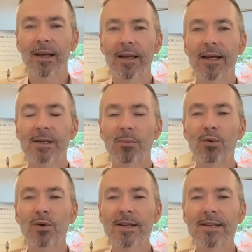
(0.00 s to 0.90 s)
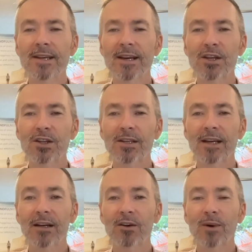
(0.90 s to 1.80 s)
Let appreciation
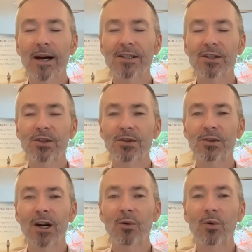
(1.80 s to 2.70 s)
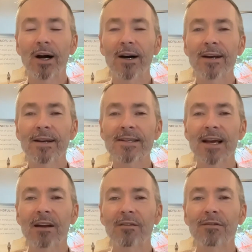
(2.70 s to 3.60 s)
and gratitude arise
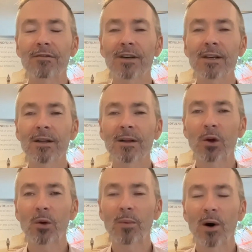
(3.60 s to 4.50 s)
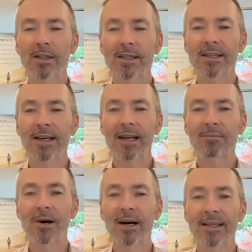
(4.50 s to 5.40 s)
and fill your body
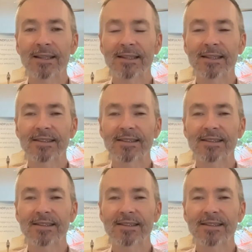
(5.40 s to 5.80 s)
and mind.